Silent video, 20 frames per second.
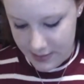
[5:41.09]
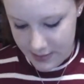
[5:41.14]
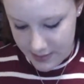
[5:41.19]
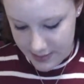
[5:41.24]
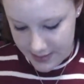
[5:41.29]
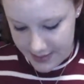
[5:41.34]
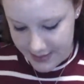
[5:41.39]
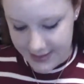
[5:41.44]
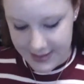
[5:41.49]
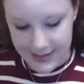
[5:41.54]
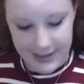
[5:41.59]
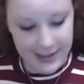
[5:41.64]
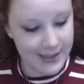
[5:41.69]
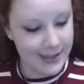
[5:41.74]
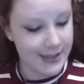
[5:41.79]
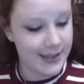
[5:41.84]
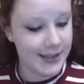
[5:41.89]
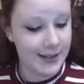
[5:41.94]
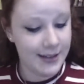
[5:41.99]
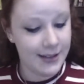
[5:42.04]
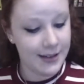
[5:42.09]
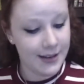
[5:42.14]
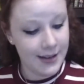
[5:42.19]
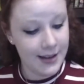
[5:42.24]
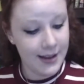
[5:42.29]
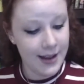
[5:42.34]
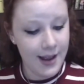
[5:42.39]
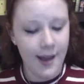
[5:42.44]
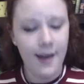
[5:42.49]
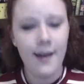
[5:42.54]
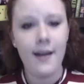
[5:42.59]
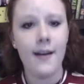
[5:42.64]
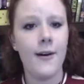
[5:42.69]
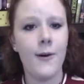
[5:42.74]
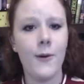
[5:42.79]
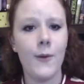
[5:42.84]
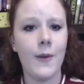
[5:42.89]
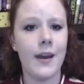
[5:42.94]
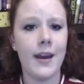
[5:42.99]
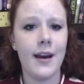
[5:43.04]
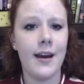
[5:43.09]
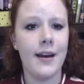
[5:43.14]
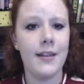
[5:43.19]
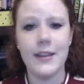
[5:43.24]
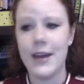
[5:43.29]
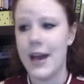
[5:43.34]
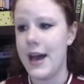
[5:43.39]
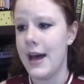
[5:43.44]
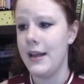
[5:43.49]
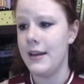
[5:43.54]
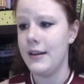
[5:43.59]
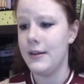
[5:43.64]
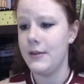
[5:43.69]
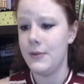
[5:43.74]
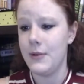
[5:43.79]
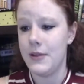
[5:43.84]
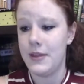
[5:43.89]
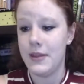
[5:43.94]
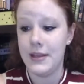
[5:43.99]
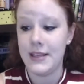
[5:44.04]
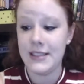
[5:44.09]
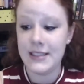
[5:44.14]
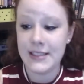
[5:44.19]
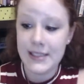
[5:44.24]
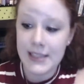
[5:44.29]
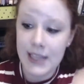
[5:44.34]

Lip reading: That's it. Only got that with this